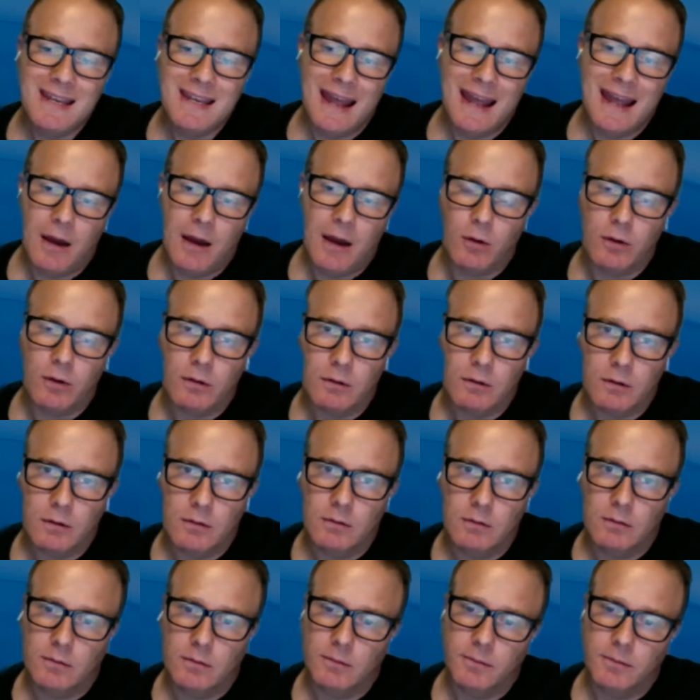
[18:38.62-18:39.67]
down
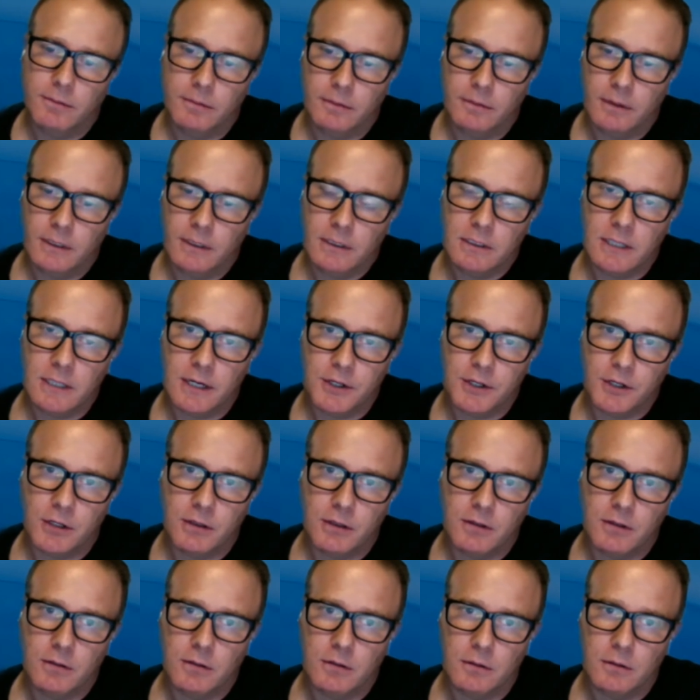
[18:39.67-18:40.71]
this session,
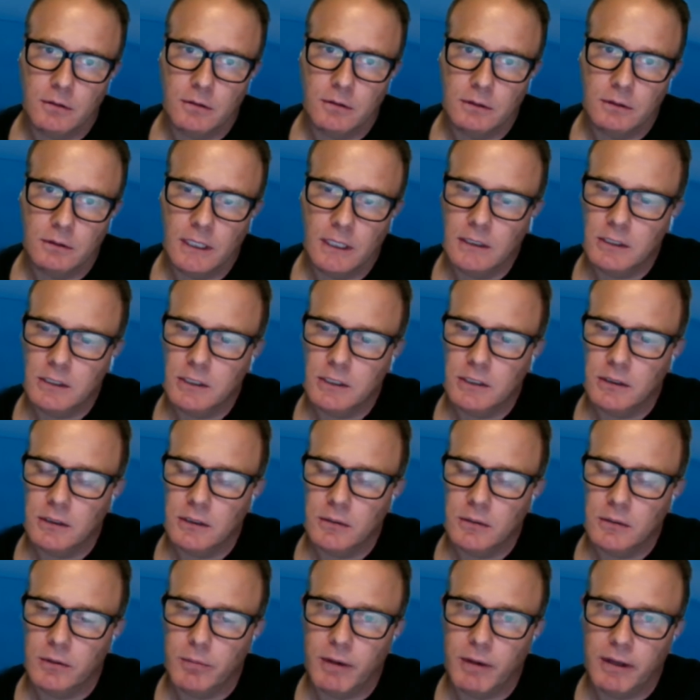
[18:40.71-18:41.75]
tell us just a little
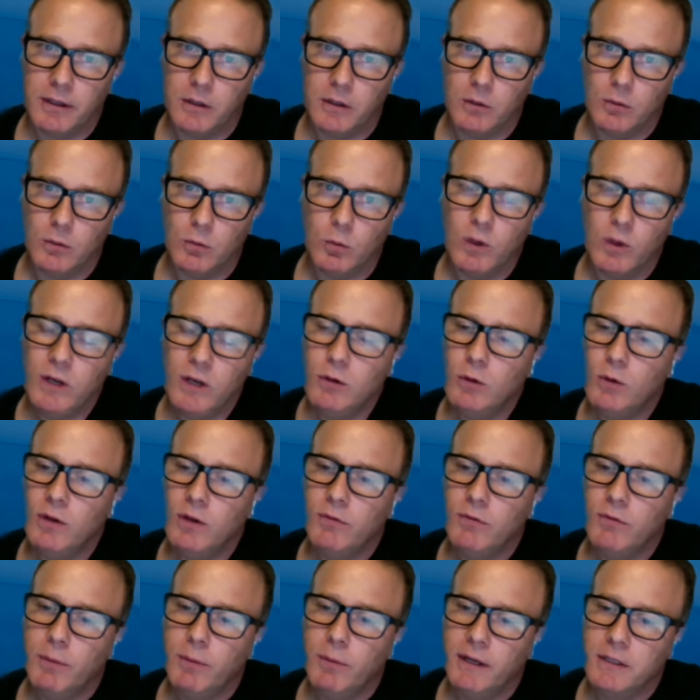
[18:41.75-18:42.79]
bit about you. What are you doing
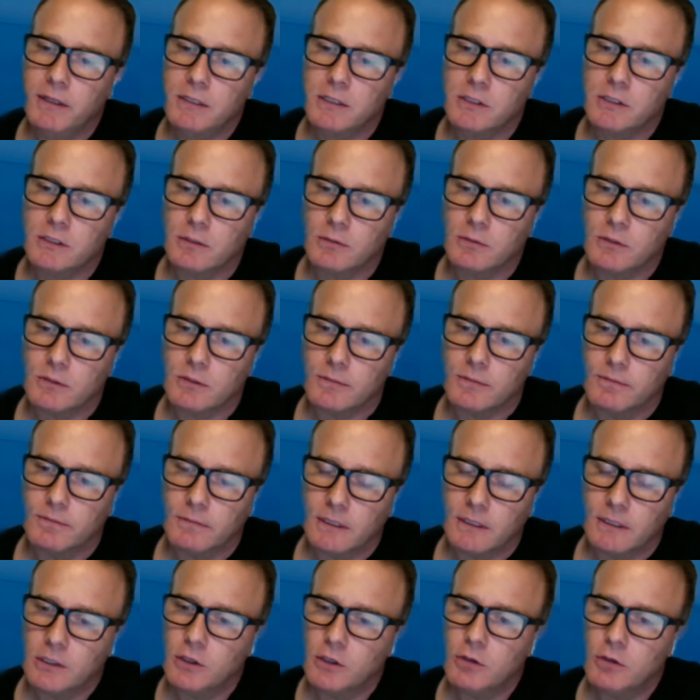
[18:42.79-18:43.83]
for Pega Systems?
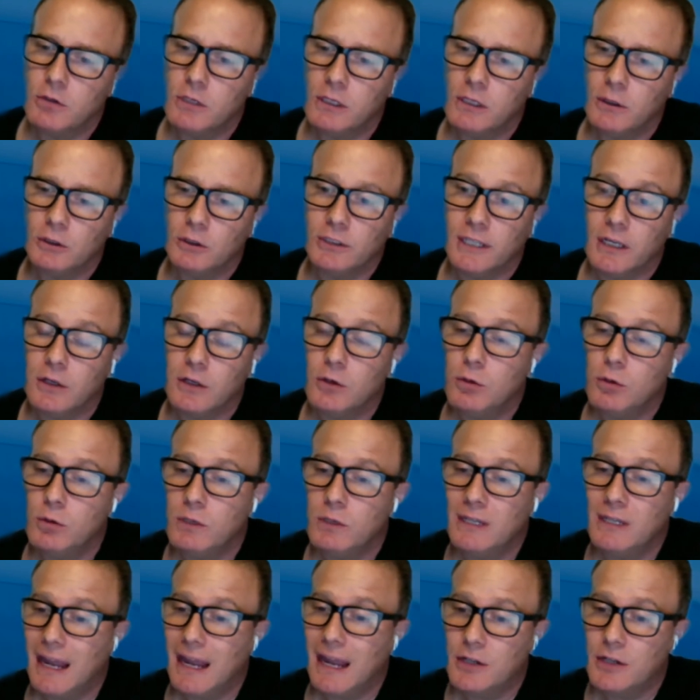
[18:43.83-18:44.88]
It looks like a new
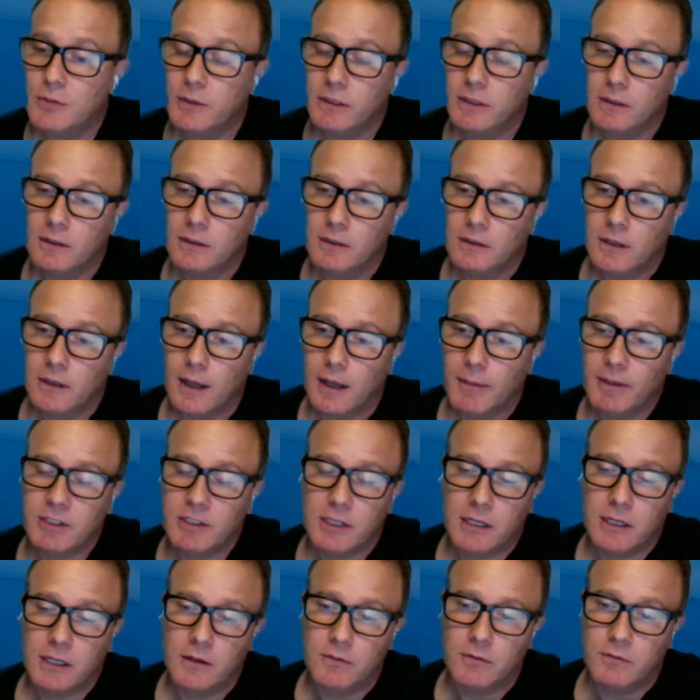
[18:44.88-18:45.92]
engagement. I'm
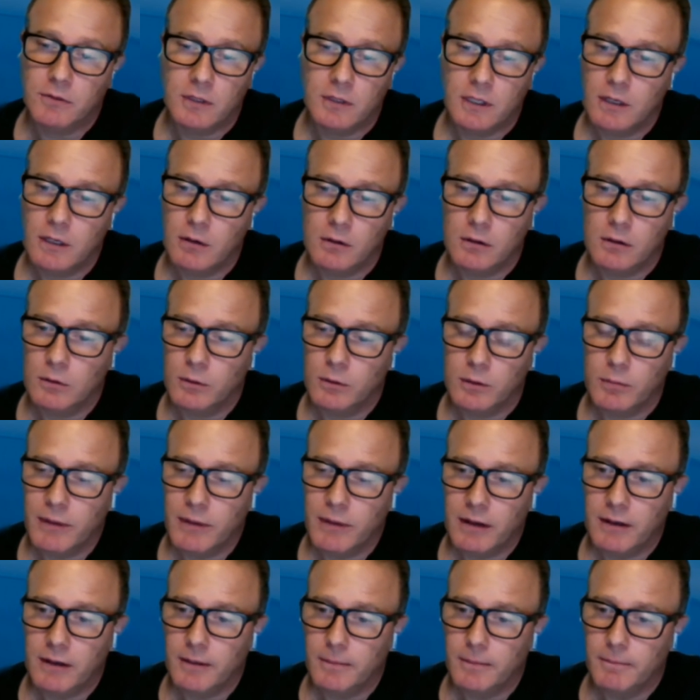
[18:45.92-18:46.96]
excited to hear a little bit
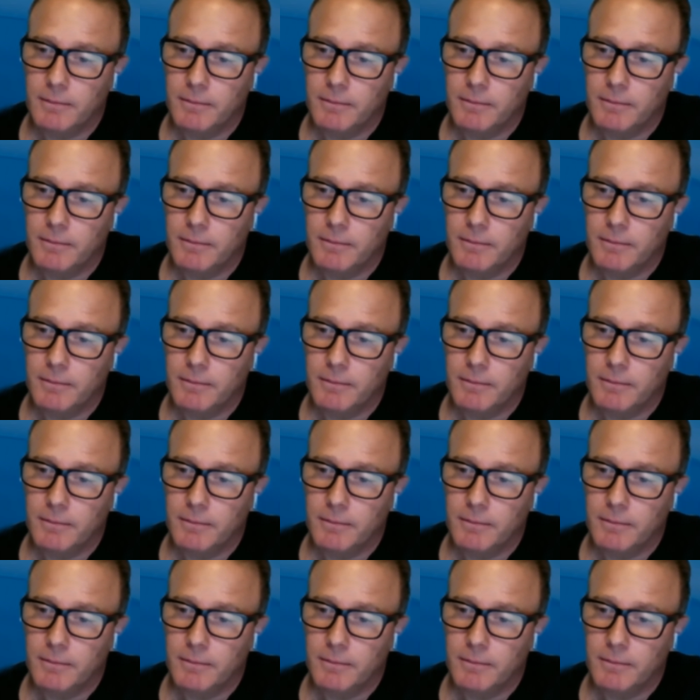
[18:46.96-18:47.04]
about it.